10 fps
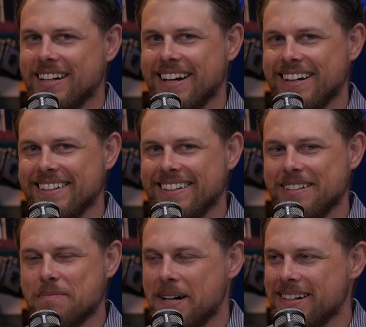and
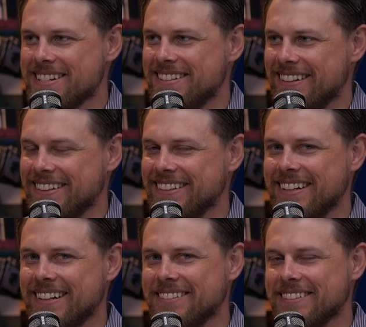you paused on it,
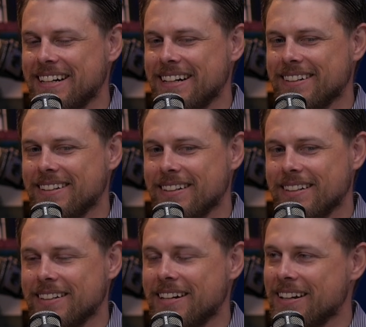and you're like,
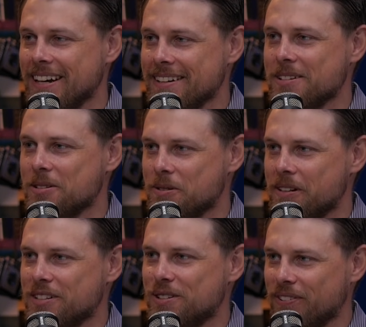"Now that's a
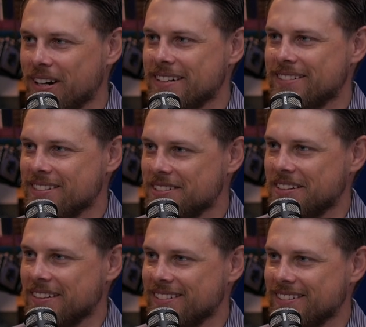strange phrase, isn't
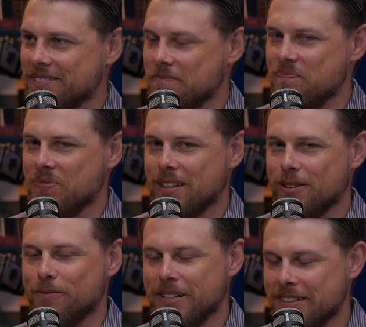it?"
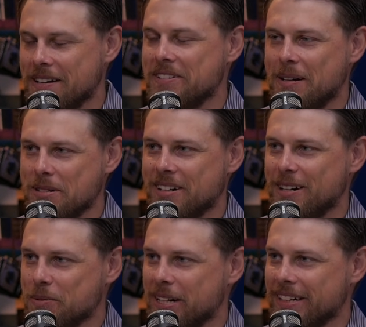We don't have time to
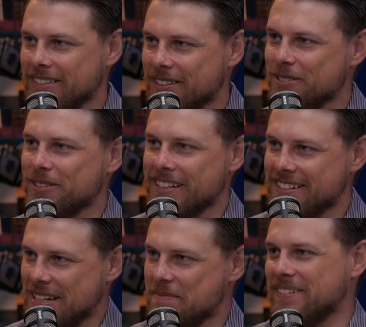talk about it though, so let's
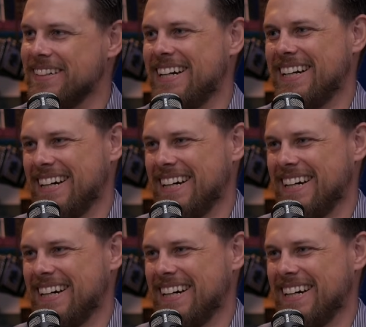keep reading.